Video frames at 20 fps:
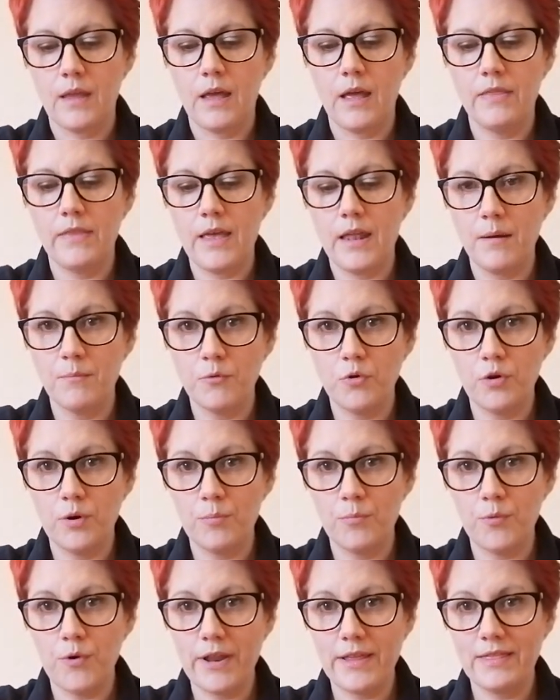and then I'm going
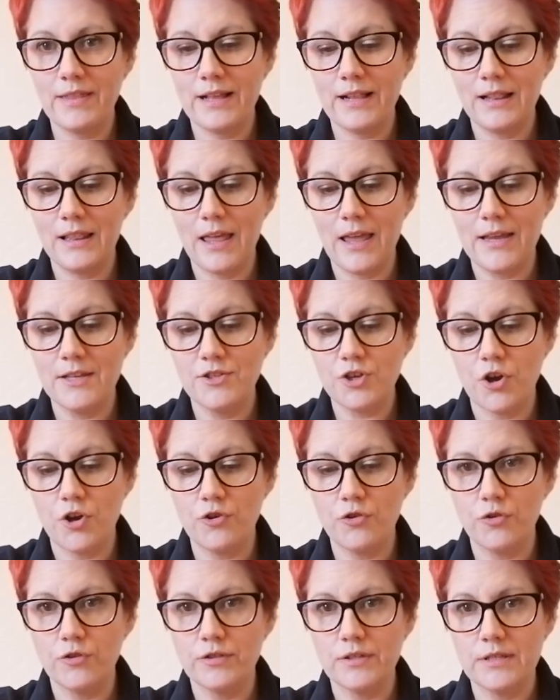to bring the clay
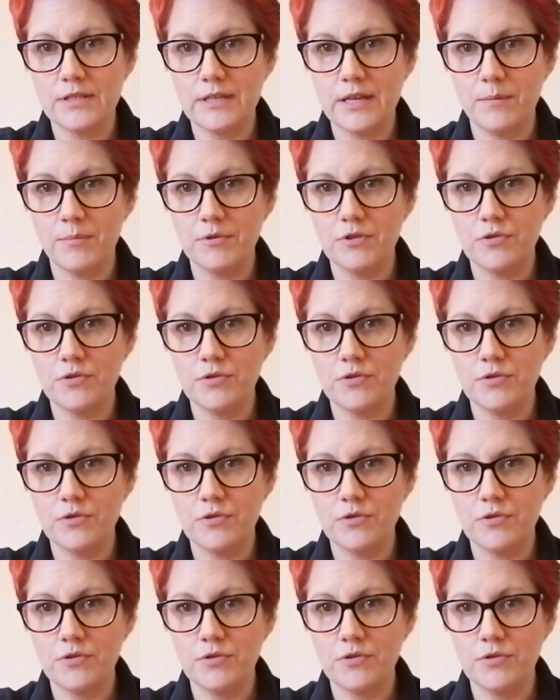down onto the table.